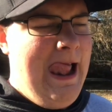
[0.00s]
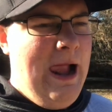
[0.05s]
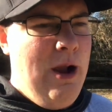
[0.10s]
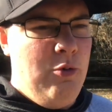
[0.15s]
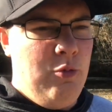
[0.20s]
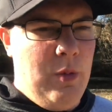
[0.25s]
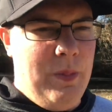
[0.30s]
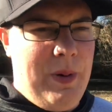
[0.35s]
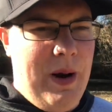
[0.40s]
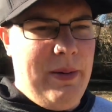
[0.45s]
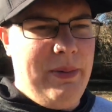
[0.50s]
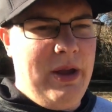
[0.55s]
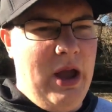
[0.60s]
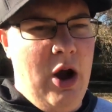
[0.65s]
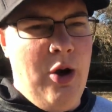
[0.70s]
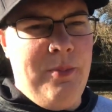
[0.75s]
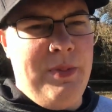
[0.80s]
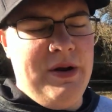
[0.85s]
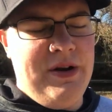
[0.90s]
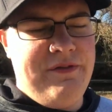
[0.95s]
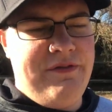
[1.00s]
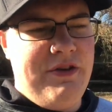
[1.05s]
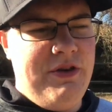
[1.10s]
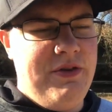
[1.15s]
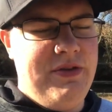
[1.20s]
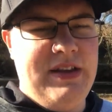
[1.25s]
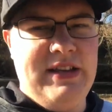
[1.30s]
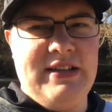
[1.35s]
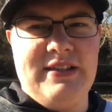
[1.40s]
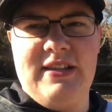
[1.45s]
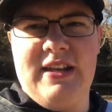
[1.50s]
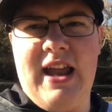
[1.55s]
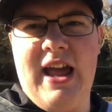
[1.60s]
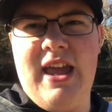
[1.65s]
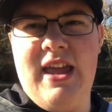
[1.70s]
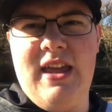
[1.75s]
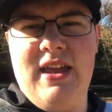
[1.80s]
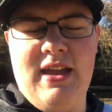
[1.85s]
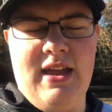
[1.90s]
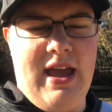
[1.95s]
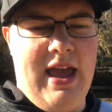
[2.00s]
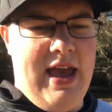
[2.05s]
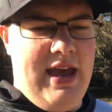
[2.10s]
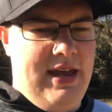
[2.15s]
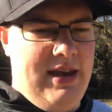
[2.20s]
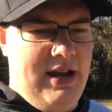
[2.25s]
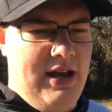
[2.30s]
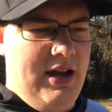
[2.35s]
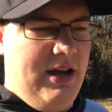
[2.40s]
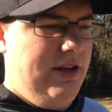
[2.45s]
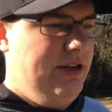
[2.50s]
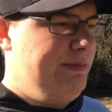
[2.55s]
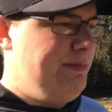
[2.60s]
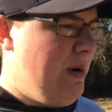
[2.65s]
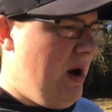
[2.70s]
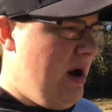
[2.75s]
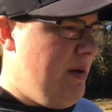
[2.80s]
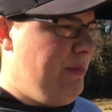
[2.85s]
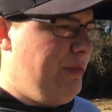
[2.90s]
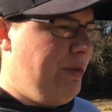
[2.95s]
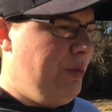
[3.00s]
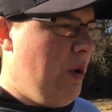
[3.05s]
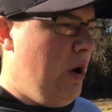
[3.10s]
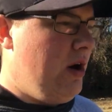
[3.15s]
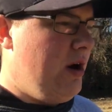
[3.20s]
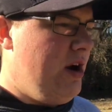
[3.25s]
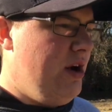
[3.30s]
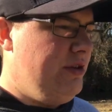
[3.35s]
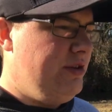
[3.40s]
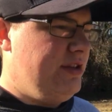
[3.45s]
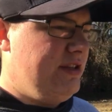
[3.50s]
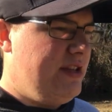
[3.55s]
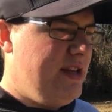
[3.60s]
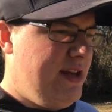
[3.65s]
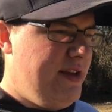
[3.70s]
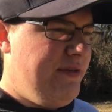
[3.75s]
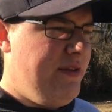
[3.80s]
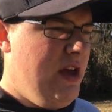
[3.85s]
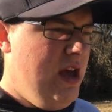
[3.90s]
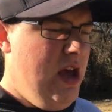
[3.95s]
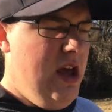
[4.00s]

We'll probably open a few of these today and uh, spray them with the water hose and stuff.